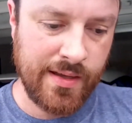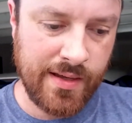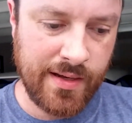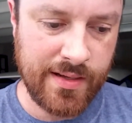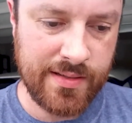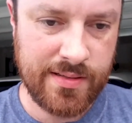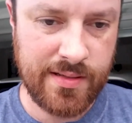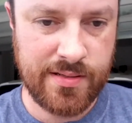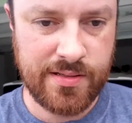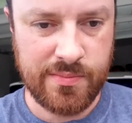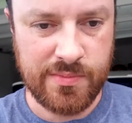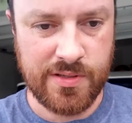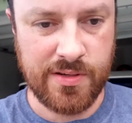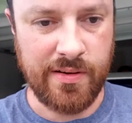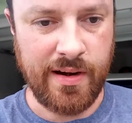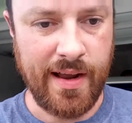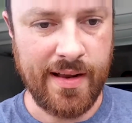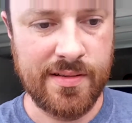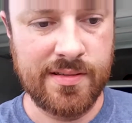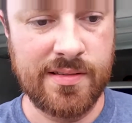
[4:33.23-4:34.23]
because there's some
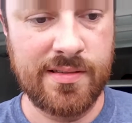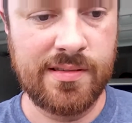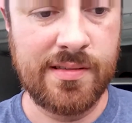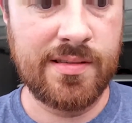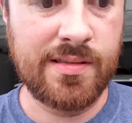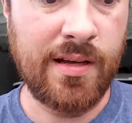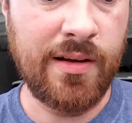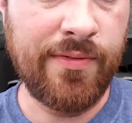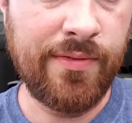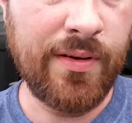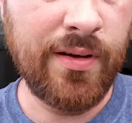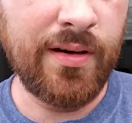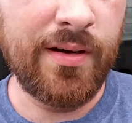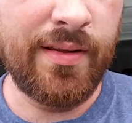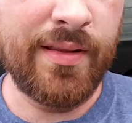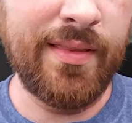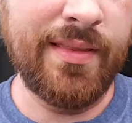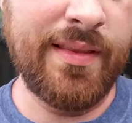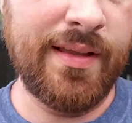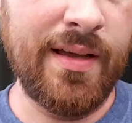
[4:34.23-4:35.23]
scratches and stuff on
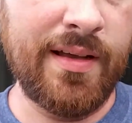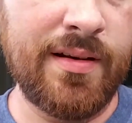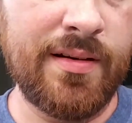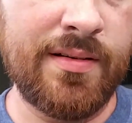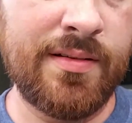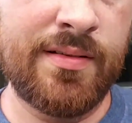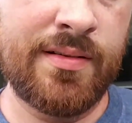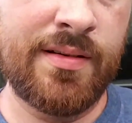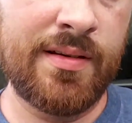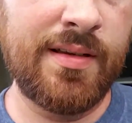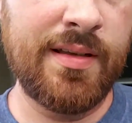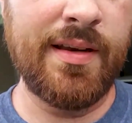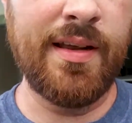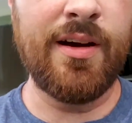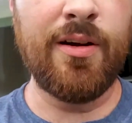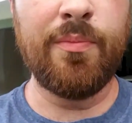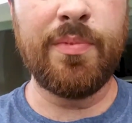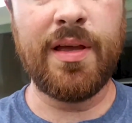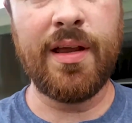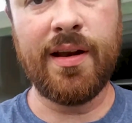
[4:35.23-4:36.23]
it, and that can
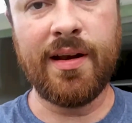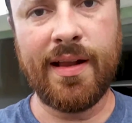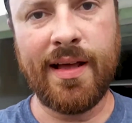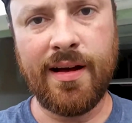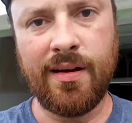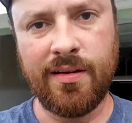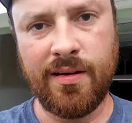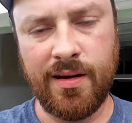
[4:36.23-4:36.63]
help get it out.